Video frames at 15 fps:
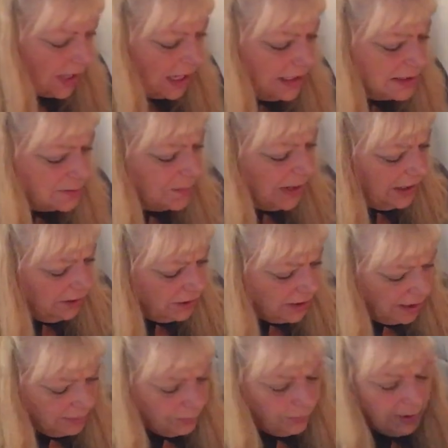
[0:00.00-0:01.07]
It's paired
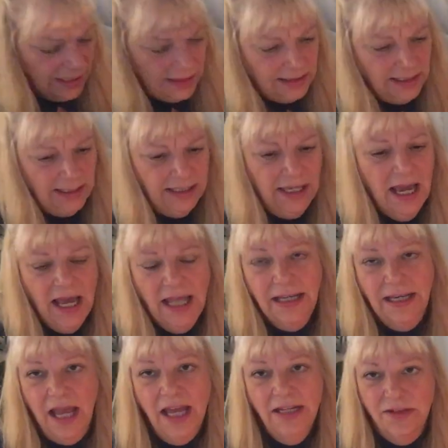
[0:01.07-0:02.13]
up with the
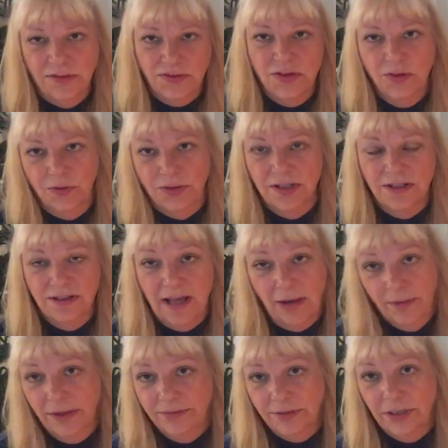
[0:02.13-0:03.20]
Knight of Swords,
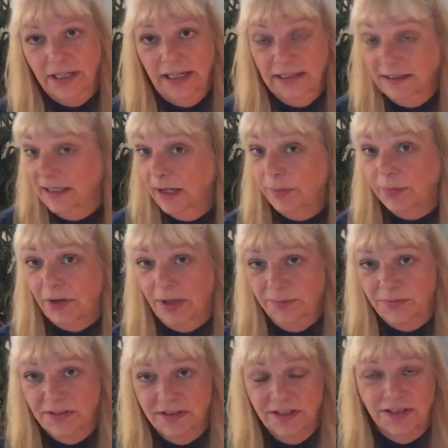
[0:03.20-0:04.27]
however, in the
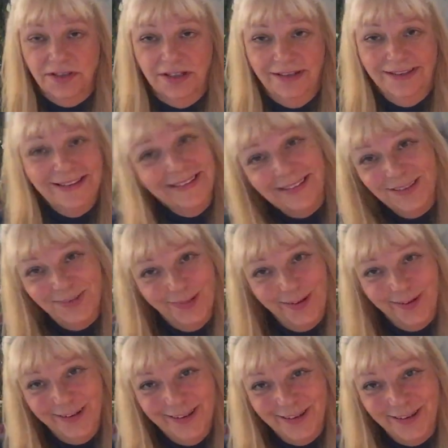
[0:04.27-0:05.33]
upright position. This is
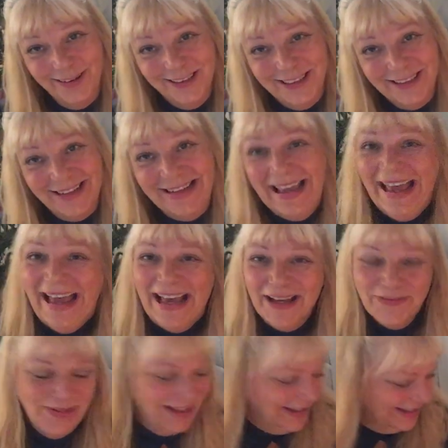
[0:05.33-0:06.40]
very encouraging
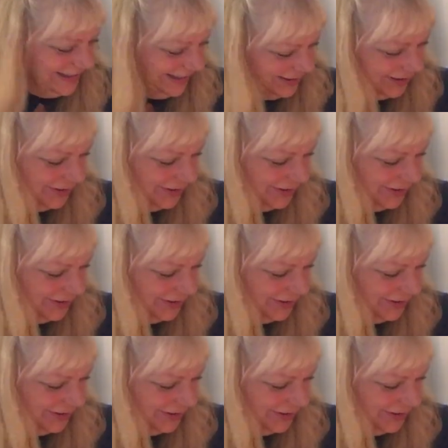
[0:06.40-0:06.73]
because it